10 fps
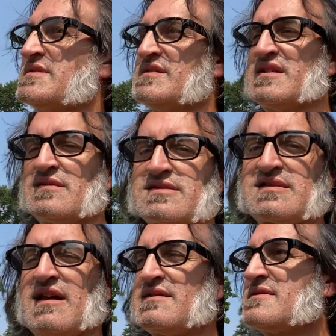little
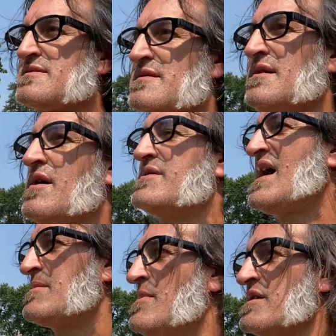states are
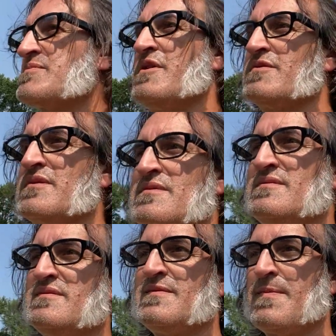not monk mode.
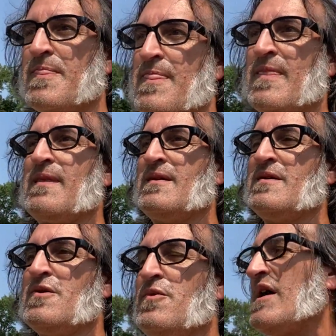
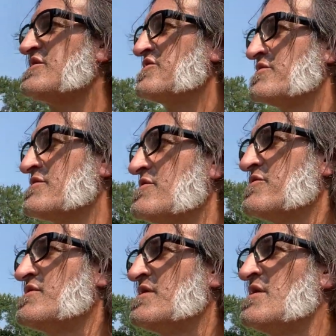While you're
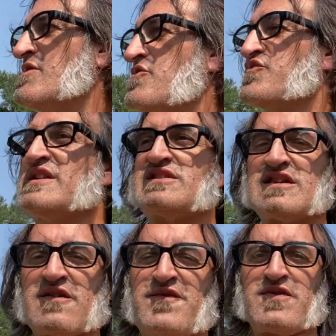
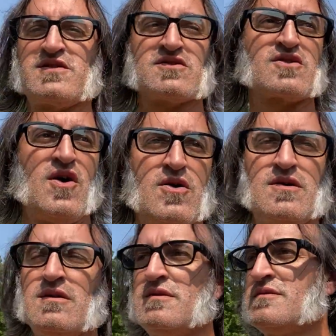reaching for your
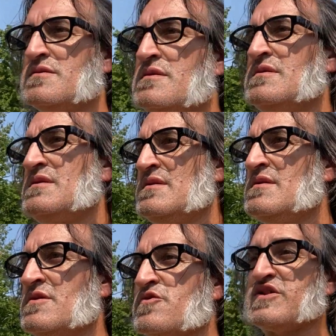goal,
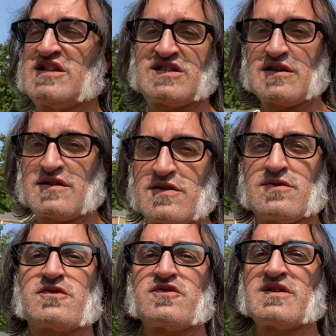reaching to
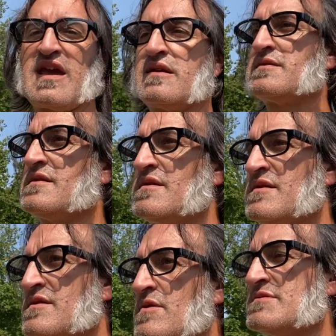create
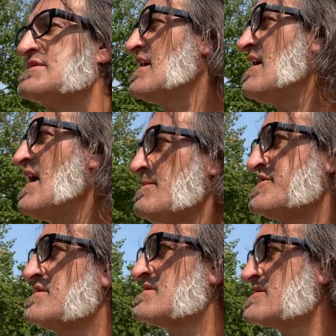those
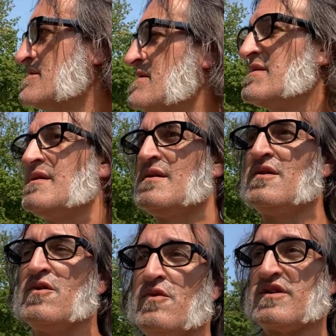options,
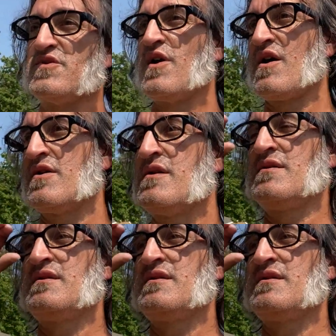what you are